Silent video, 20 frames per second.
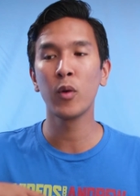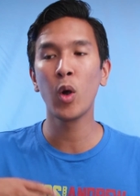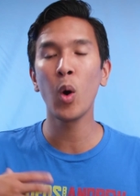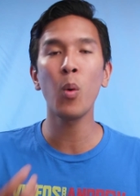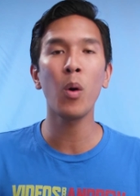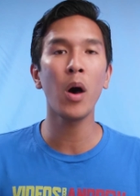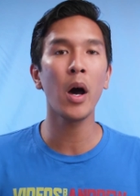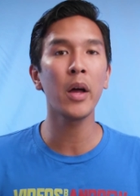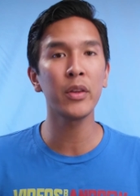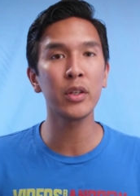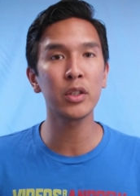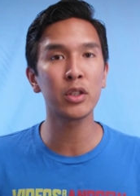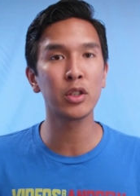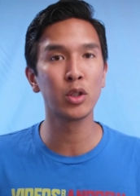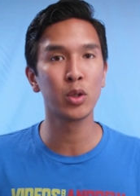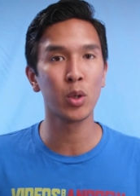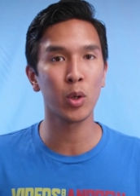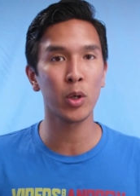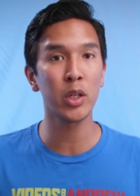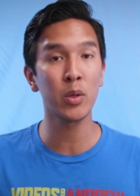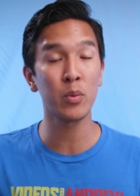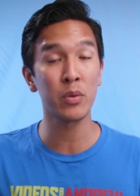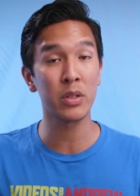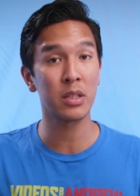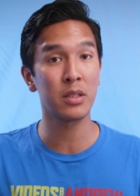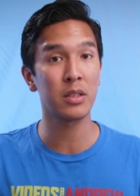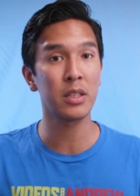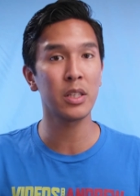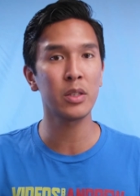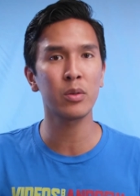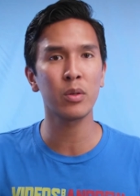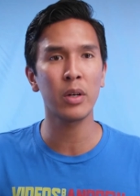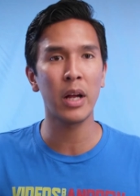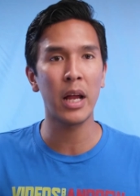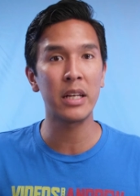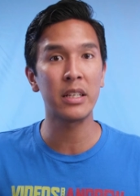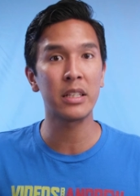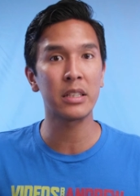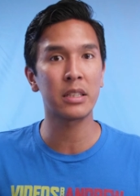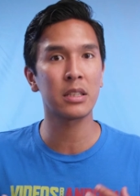go on this journey with Caesar
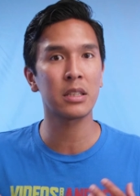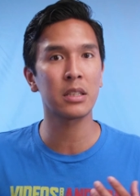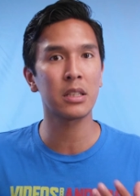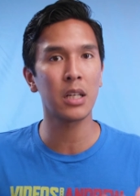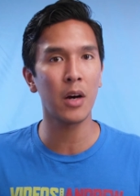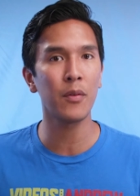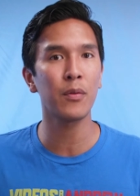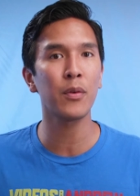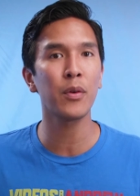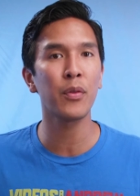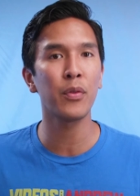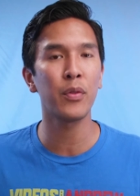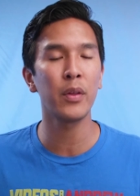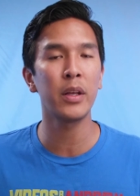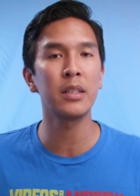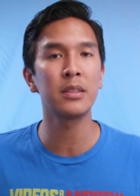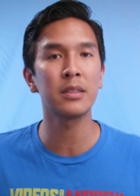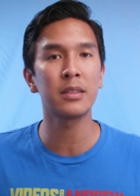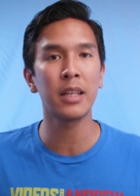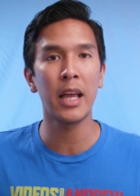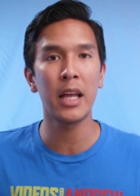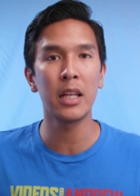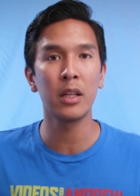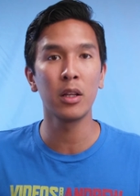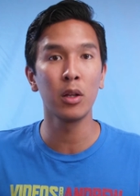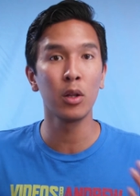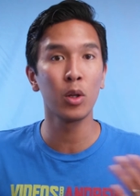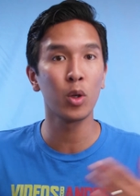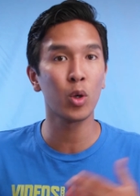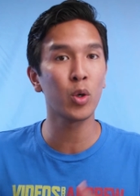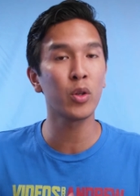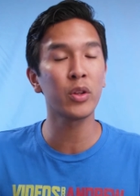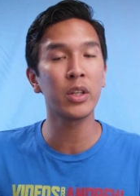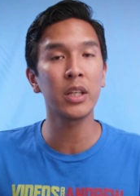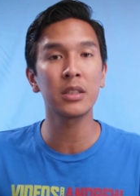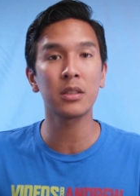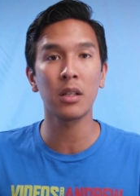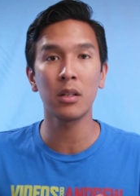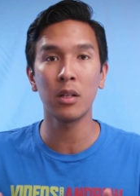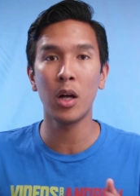and discover things and learn
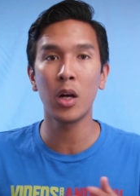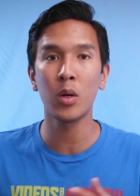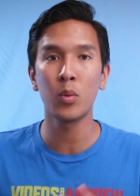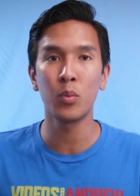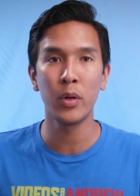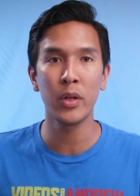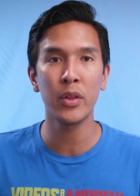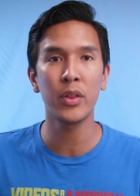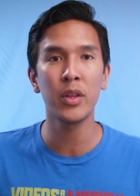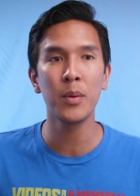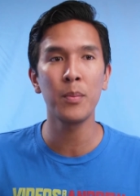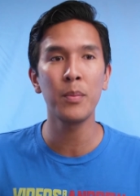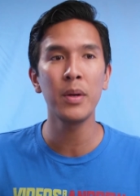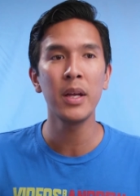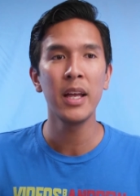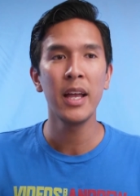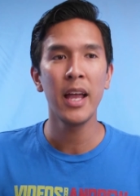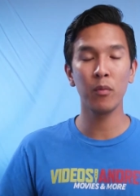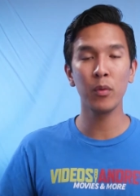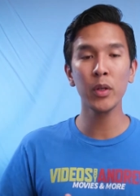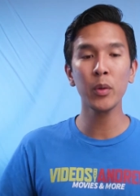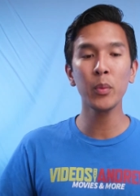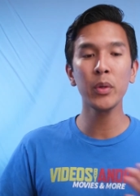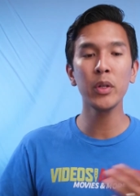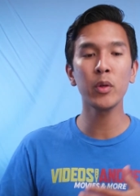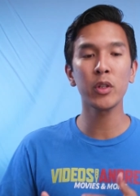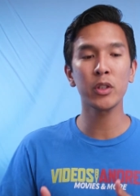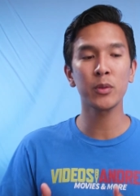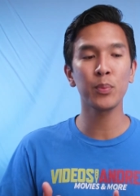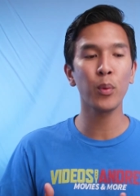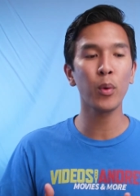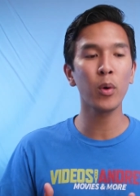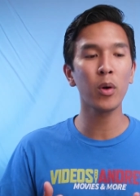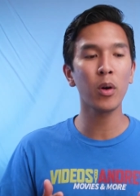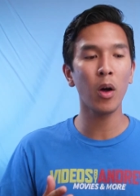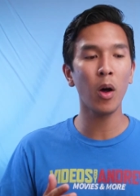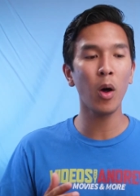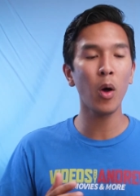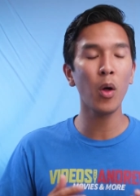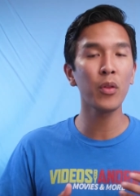things along with him. Really, when you
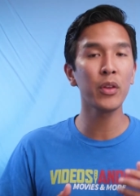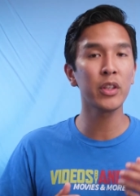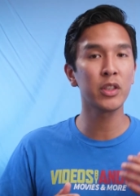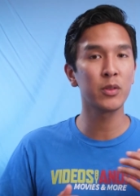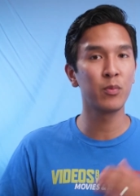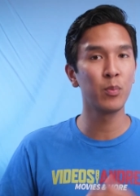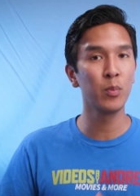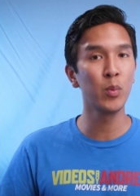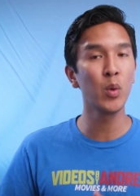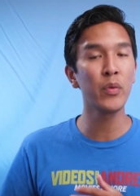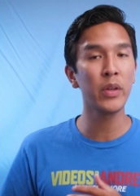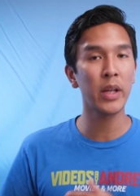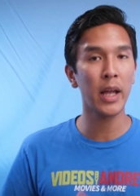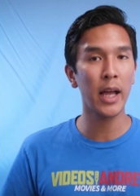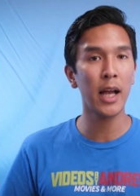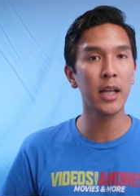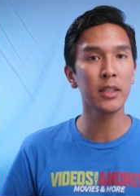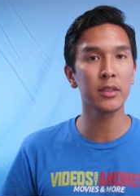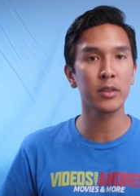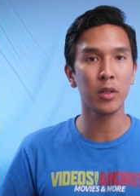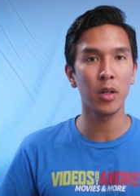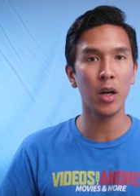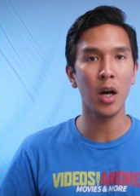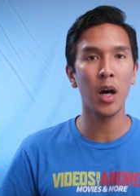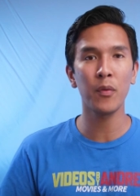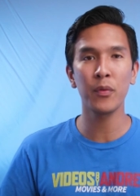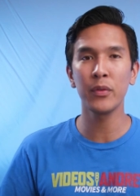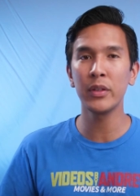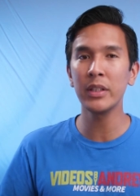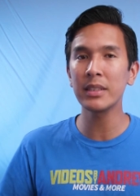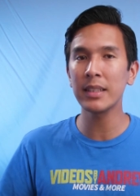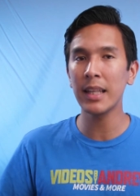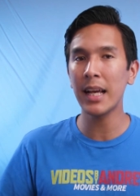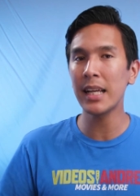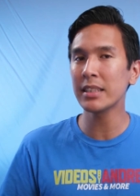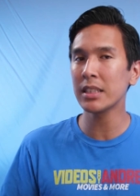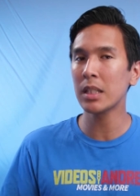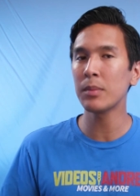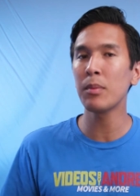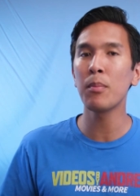explore all this movie has to offer, these
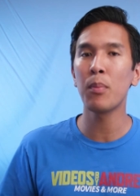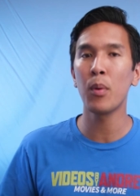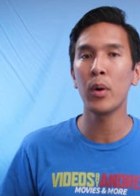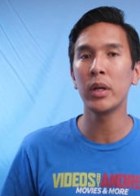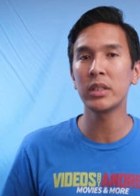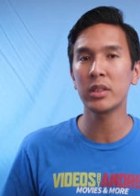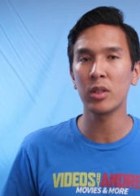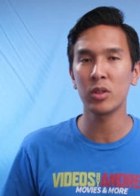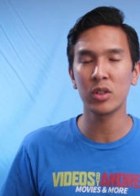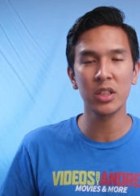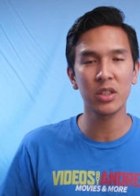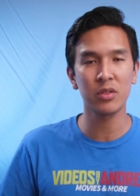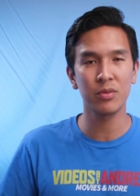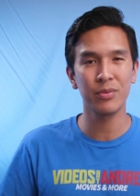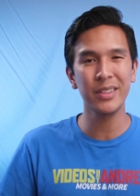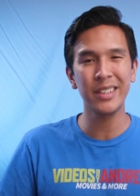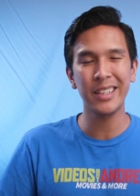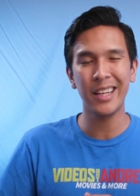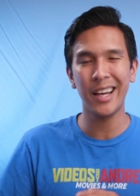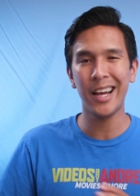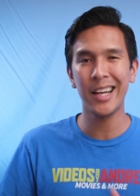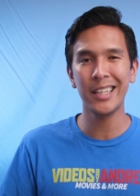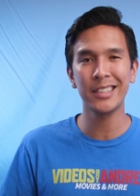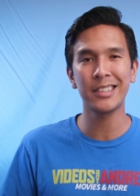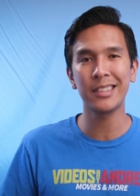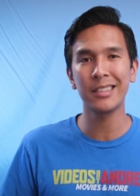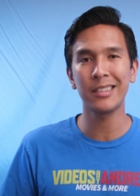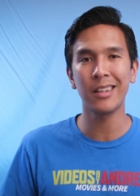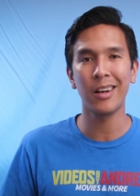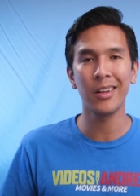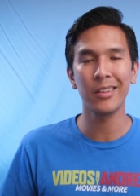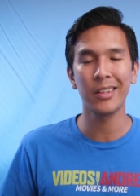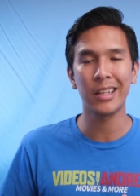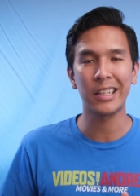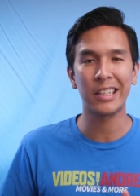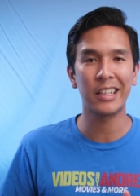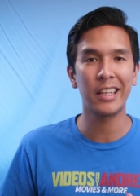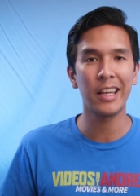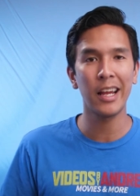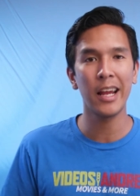last couple points are just really icing on the
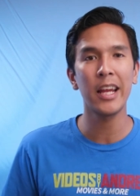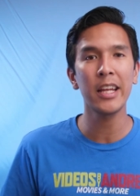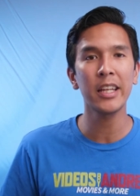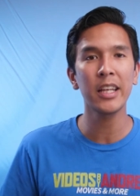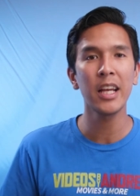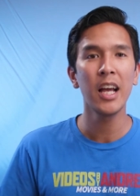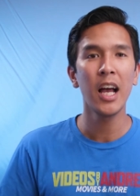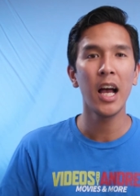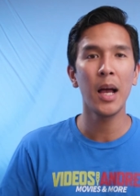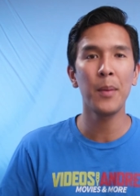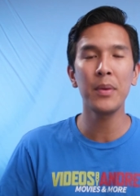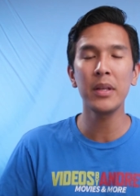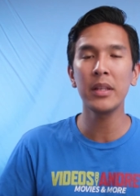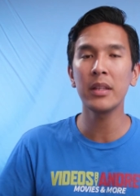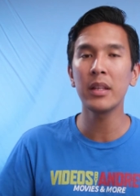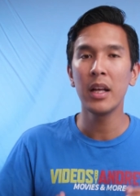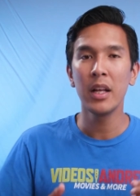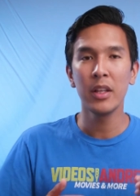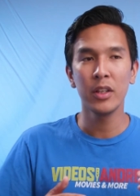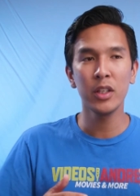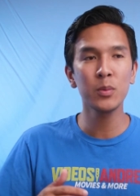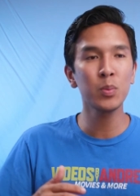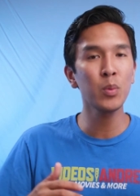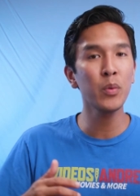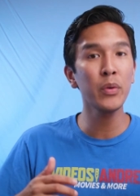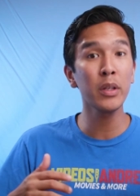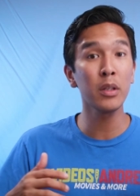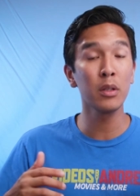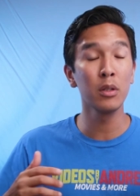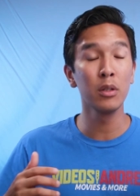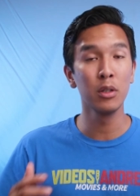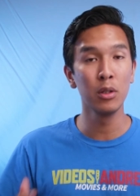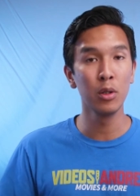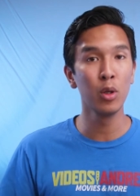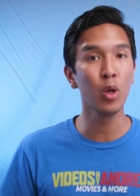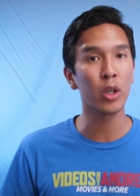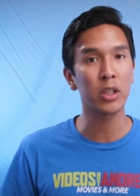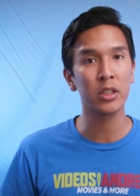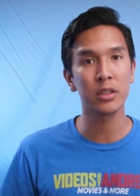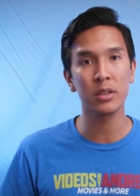cake. I mean, this movie
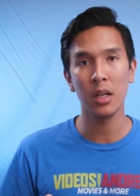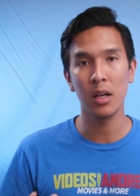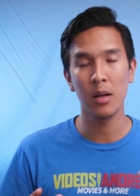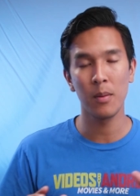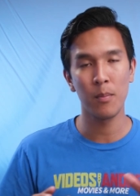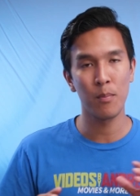looks